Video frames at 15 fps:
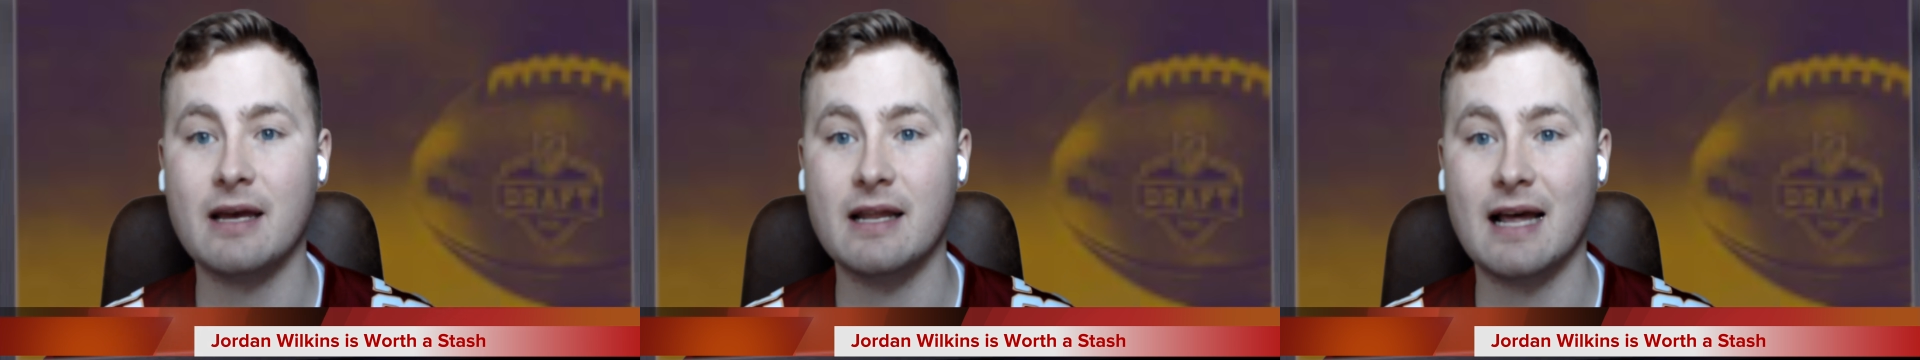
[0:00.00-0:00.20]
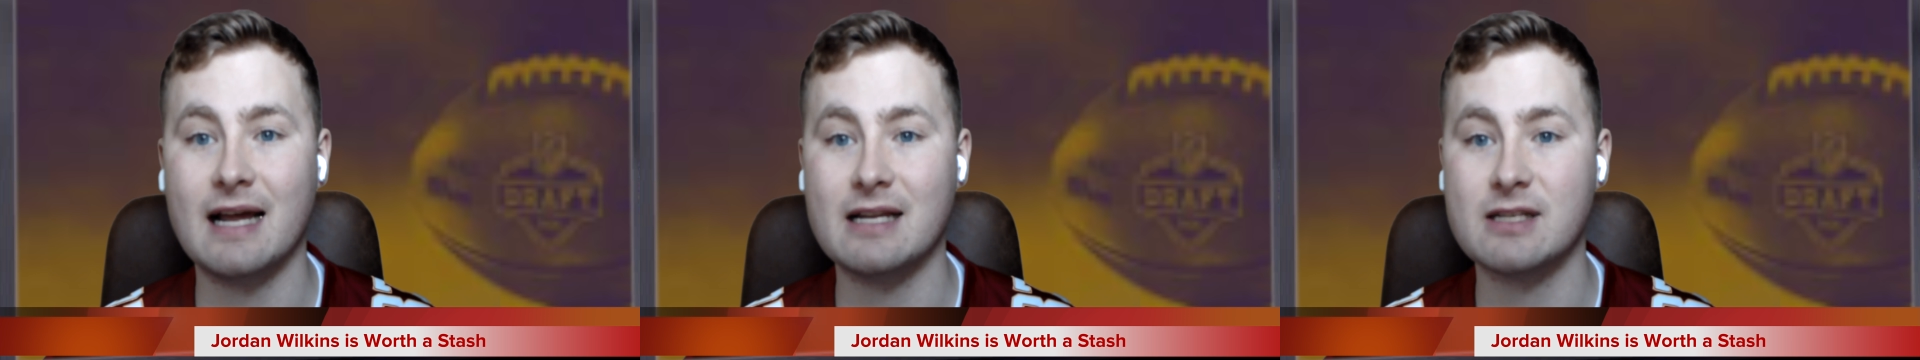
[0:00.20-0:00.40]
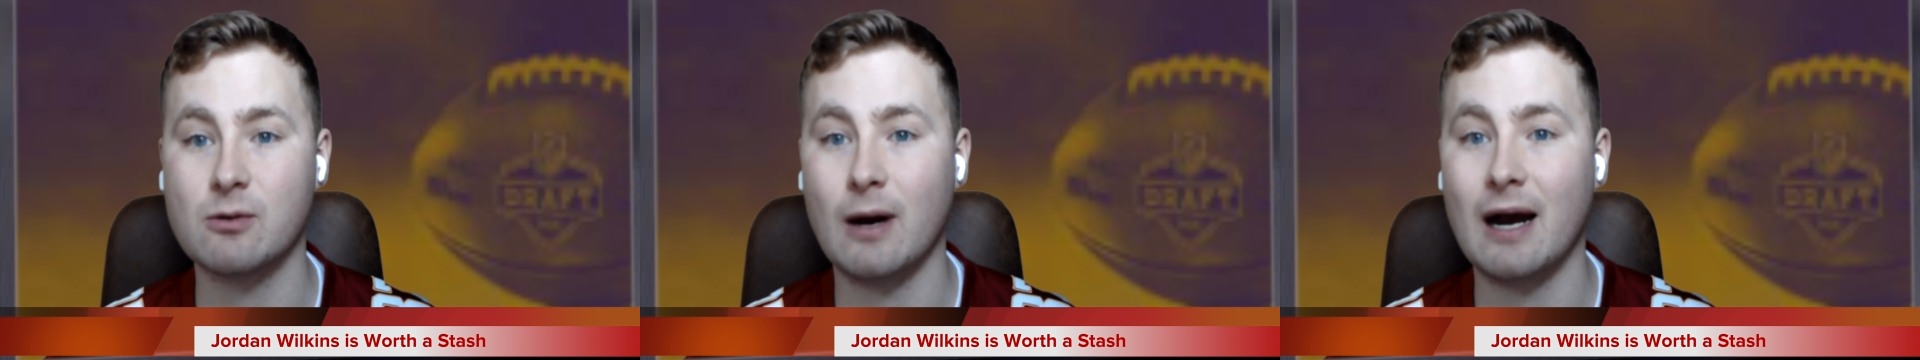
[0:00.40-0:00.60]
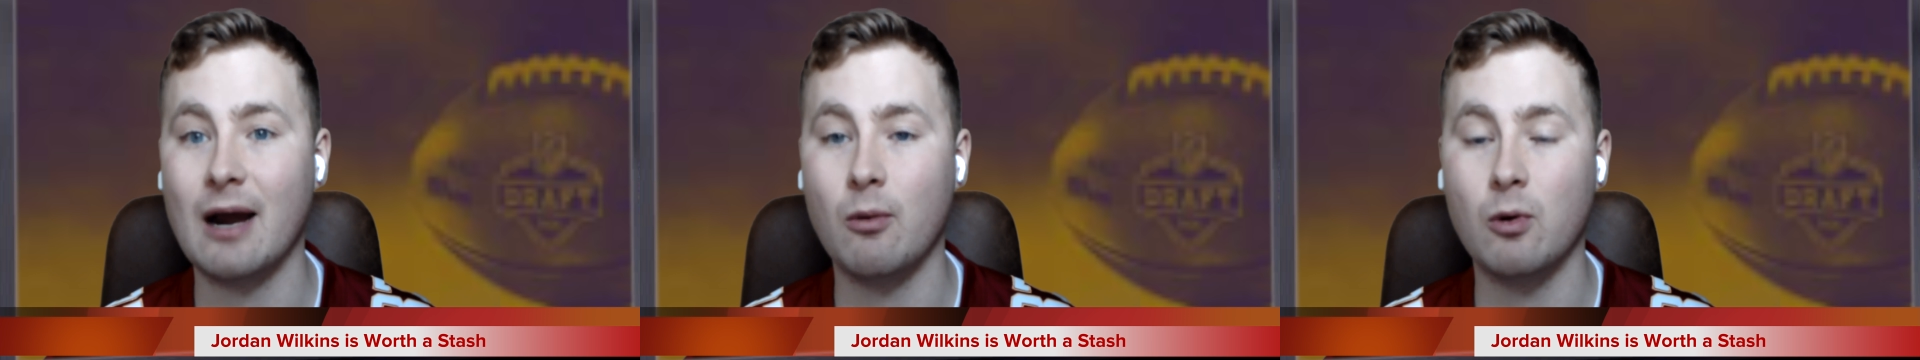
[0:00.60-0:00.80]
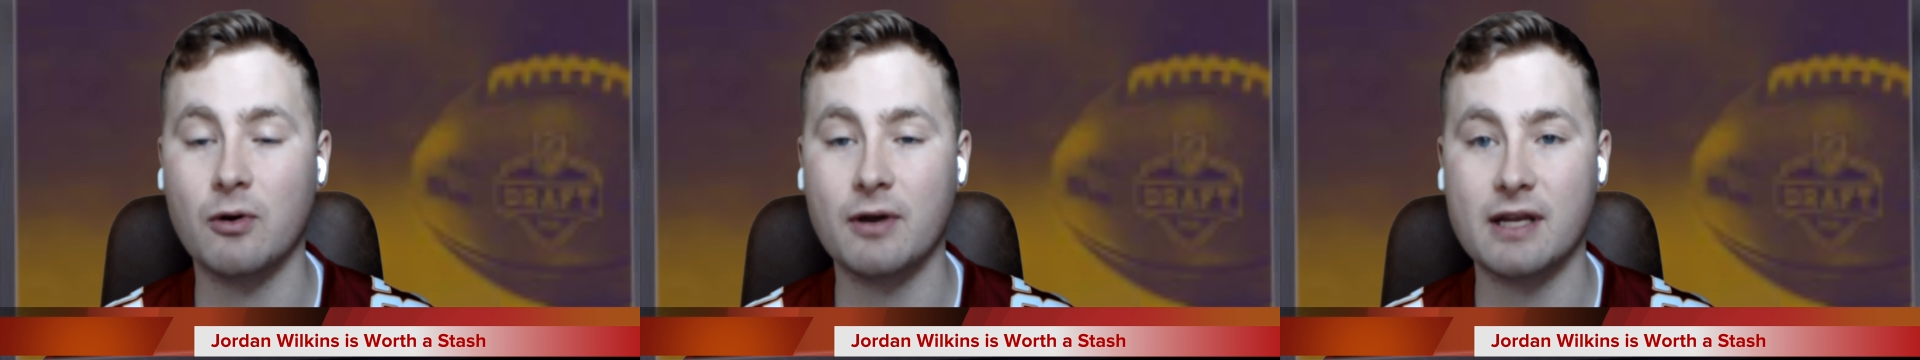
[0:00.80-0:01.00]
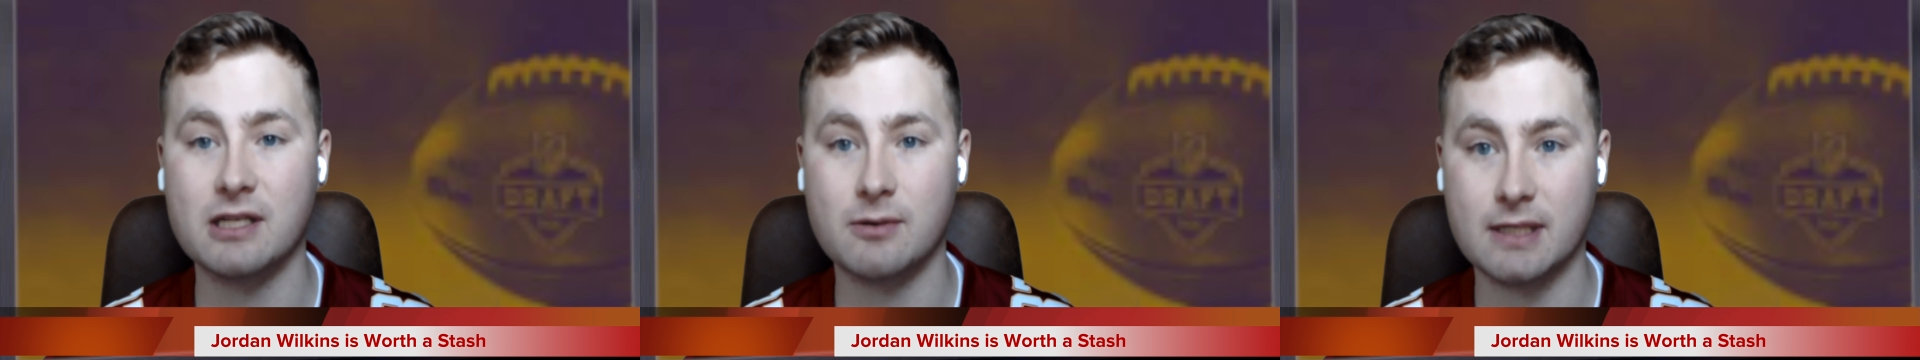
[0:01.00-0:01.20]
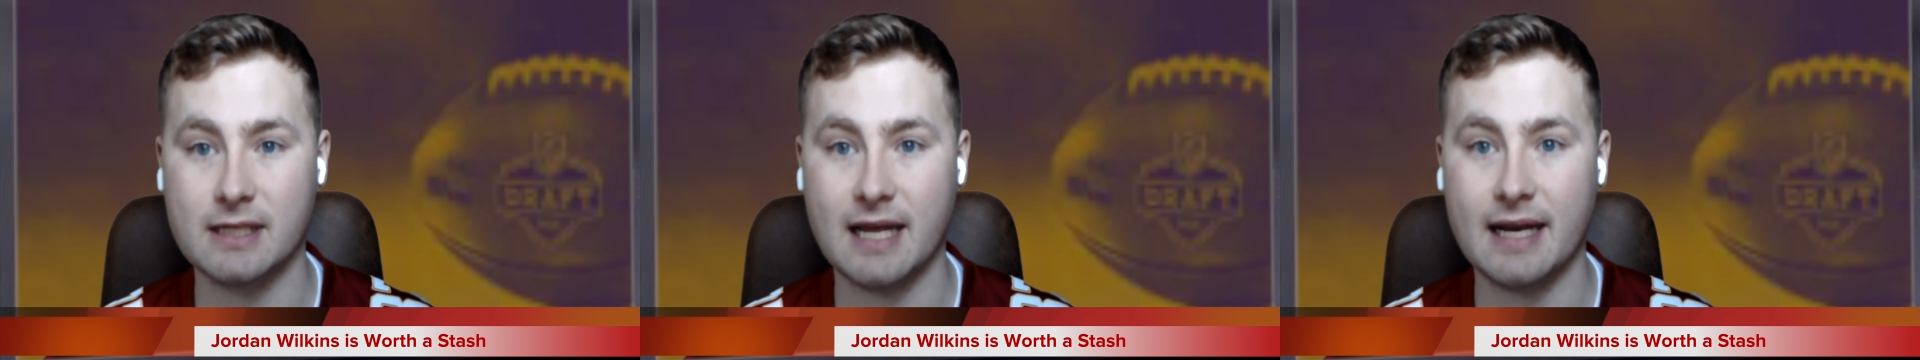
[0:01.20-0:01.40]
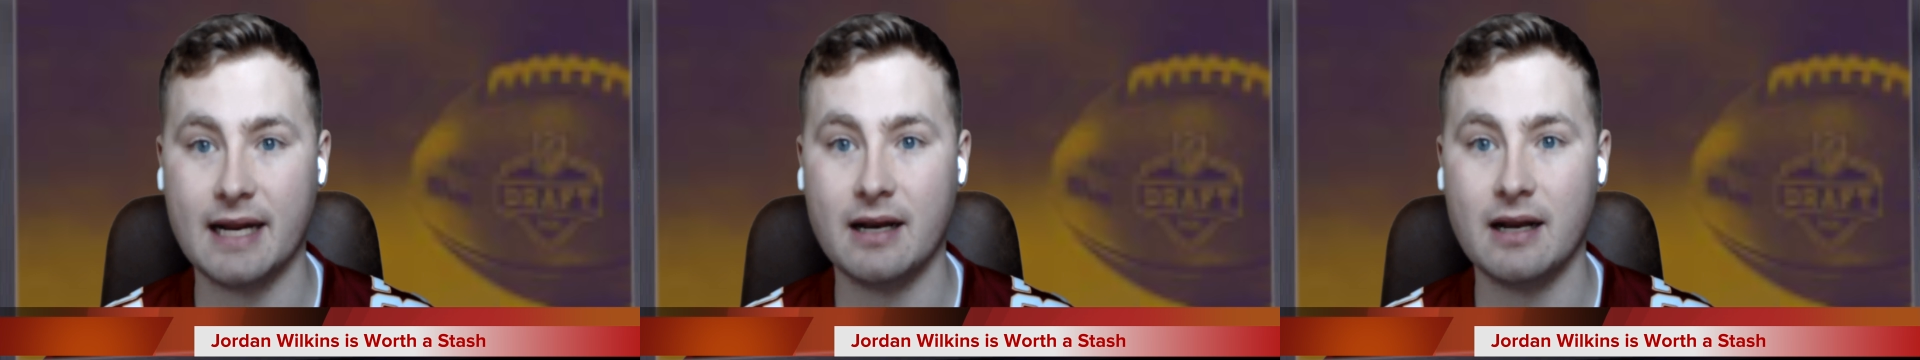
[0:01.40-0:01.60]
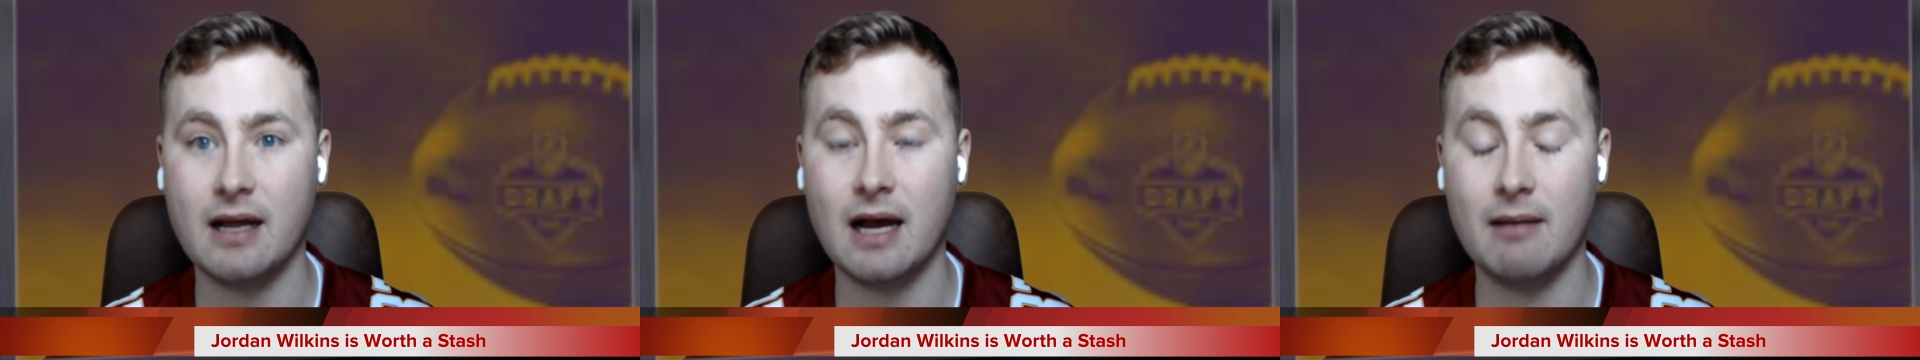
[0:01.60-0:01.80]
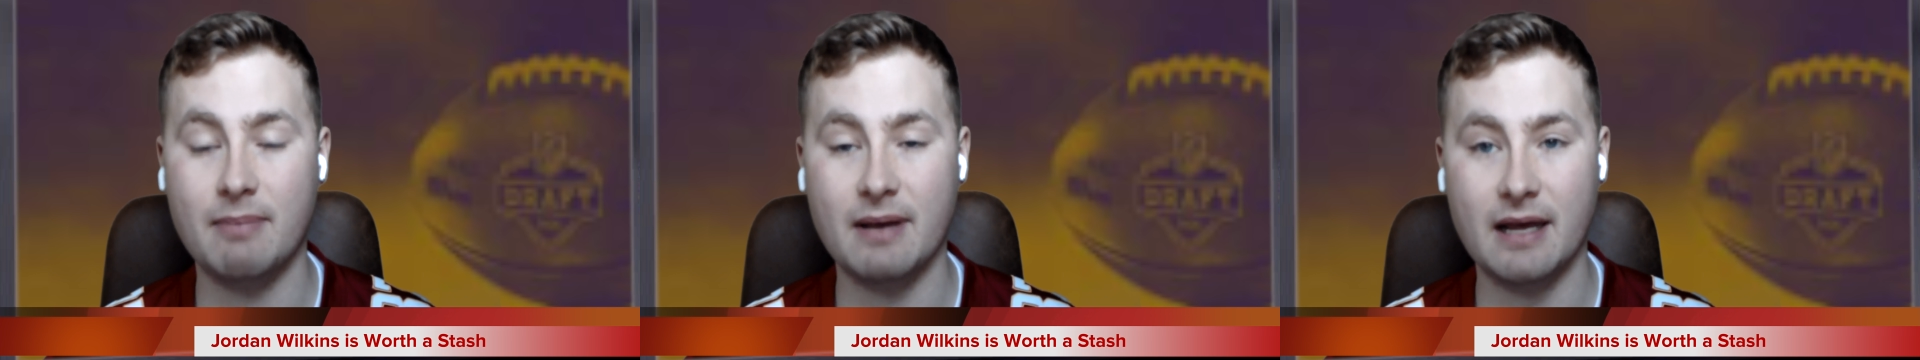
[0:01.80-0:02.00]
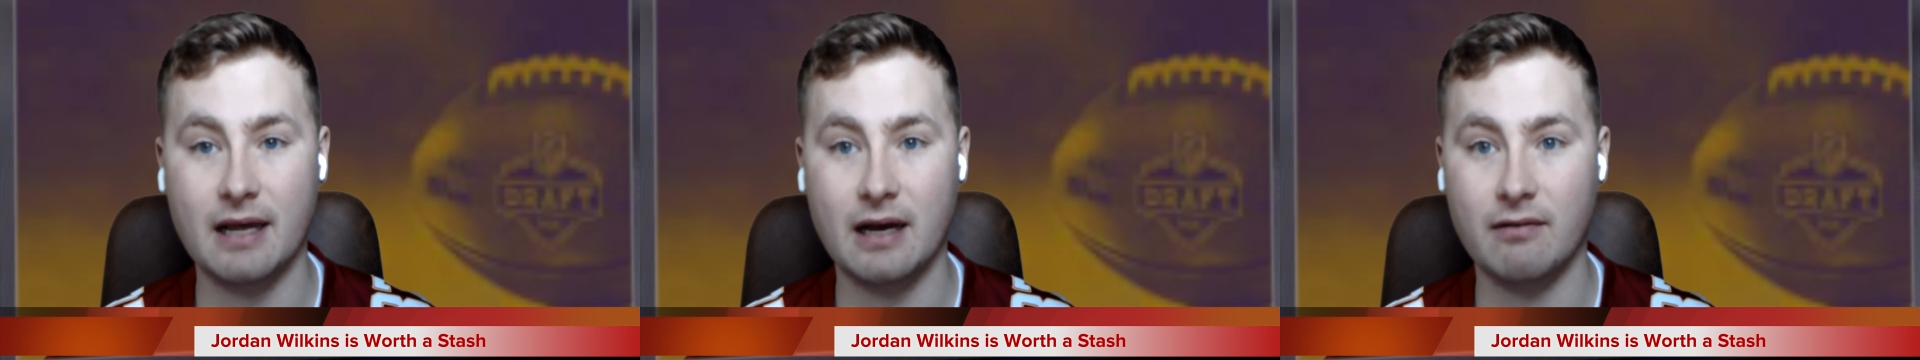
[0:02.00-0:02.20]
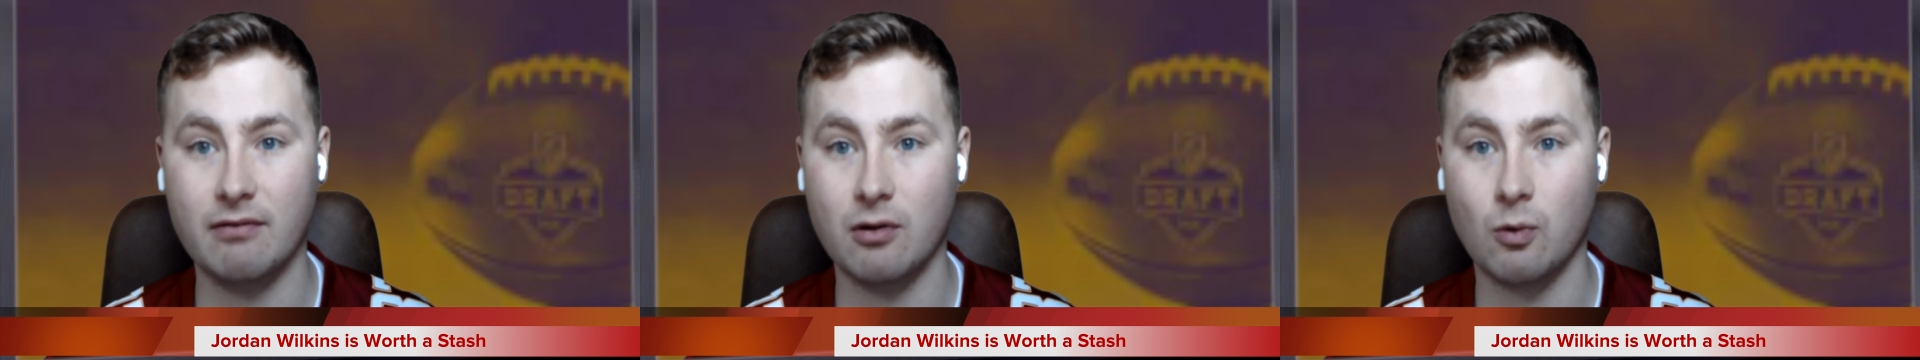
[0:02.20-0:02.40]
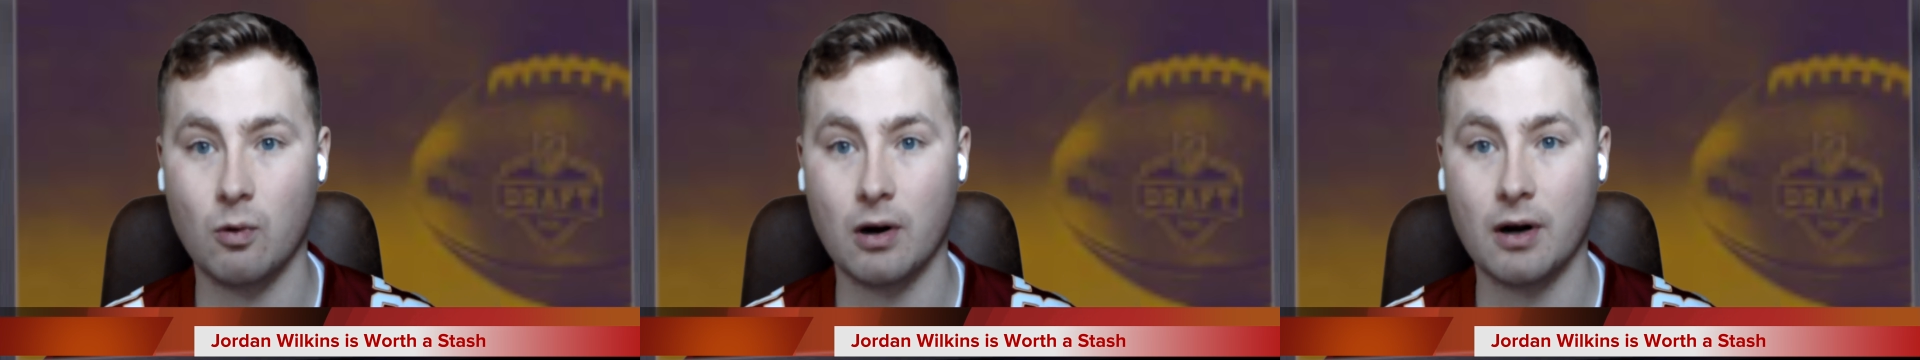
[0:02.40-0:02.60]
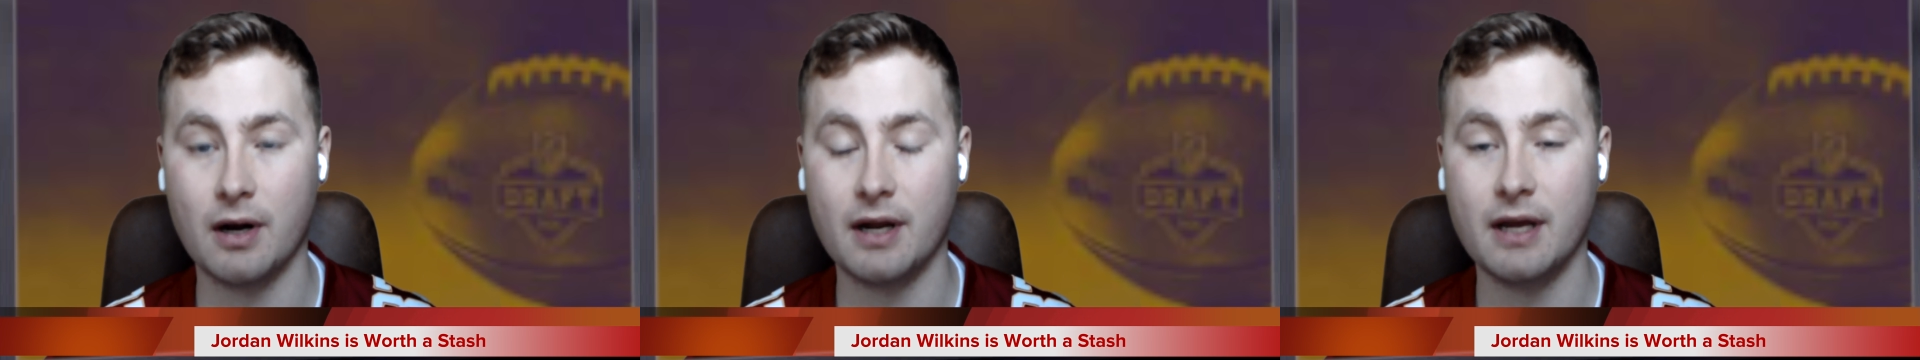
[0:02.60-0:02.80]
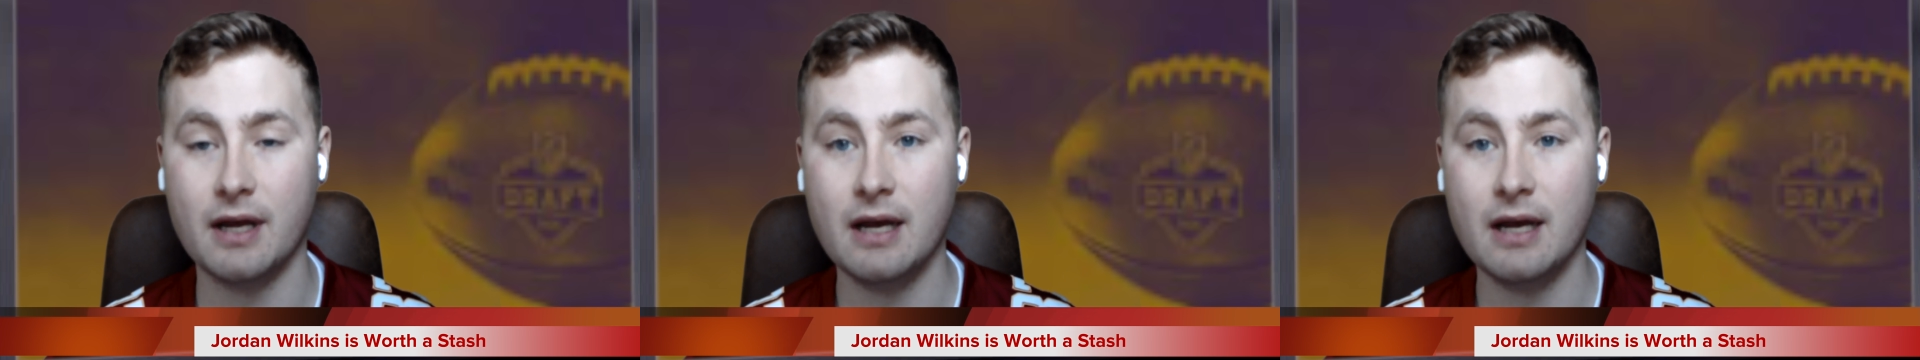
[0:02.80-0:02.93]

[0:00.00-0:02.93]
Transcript: and that's why Wilkins was getting a bit of the work.